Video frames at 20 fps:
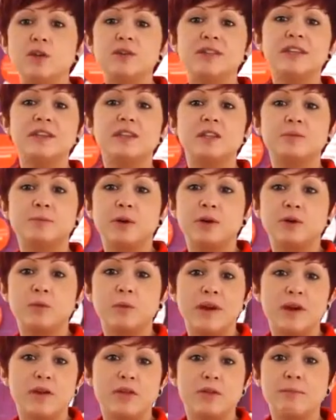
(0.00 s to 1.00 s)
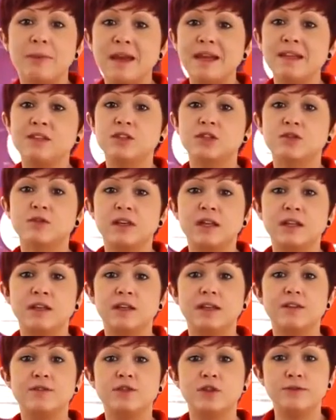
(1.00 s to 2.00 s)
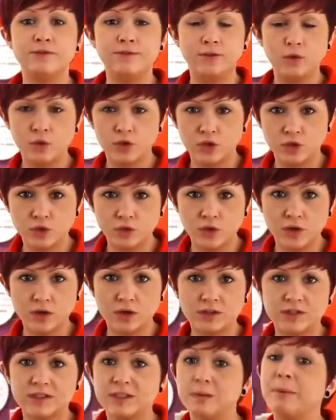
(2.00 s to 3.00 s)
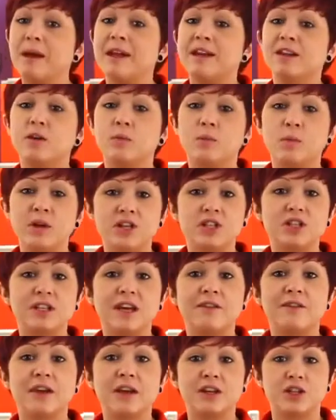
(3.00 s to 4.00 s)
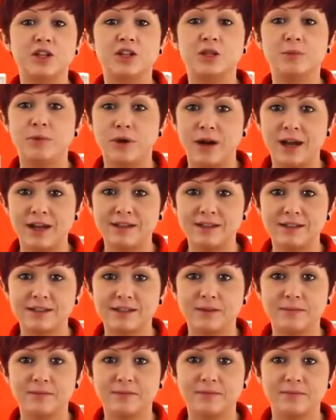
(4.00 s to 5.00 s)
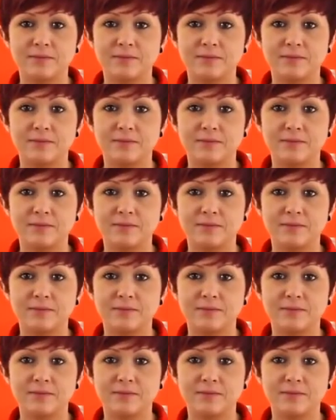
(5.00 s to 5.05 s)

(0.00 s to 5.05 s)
Using this button when on the main screen gives you four shortcuts depending on which direction you press.